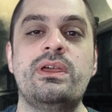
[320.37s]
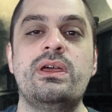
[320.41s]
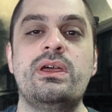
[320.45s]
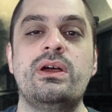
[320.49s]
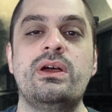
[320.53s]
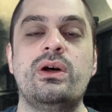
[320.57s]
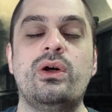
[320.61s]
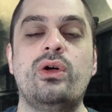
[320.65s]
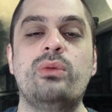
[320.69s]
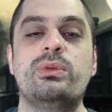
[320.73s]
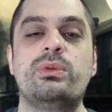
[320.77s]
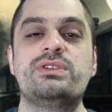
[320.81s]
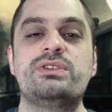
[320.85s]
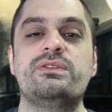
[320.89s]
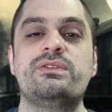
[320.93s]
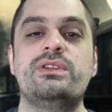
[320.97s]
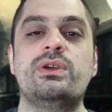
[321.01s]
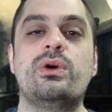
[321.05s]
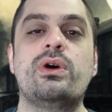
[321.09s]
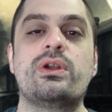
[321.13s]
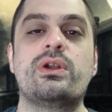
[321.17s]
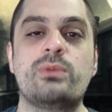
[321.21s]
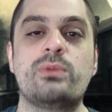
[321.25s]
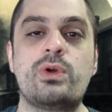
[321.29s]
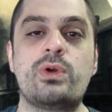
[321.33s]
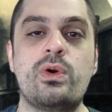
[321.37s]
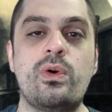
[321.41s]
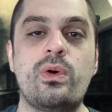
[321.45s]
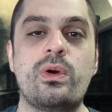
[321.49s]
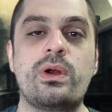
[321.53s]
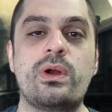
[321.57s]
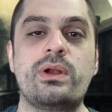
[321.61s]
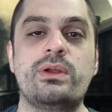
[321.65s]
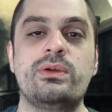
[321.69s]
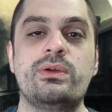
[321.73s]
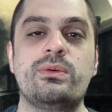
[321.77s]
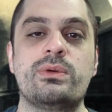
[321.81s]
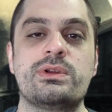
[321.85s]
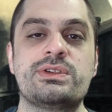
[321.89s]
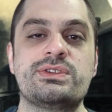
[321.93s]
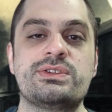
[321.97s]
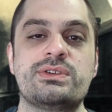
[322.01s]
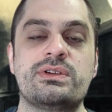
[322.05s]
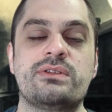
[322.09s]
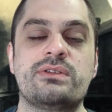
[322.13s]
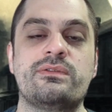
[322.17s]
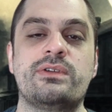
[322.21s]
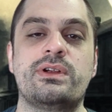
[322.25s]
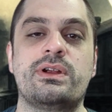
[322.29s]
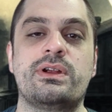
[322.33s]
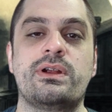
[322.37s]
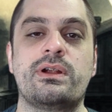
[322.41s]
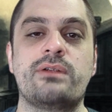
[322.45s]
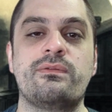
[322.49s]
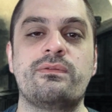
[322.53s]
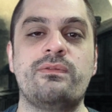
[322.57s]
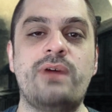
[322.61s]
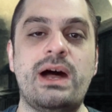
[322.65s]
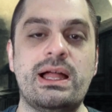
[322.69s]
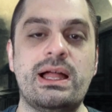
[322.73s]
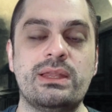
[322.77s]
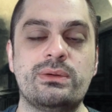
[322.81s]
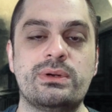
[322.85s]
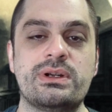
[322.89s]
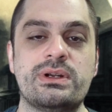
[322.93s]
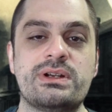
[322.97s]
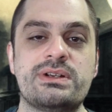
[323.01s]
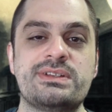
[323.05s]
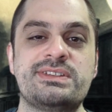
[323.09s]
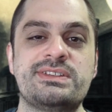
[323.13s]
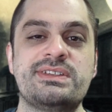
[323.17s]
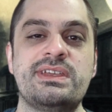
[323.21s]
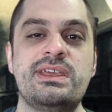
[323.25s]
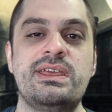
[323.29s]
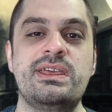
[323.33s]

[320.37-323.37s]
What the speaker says: a whole bunch of the Autumn Court, who were sort of her followers,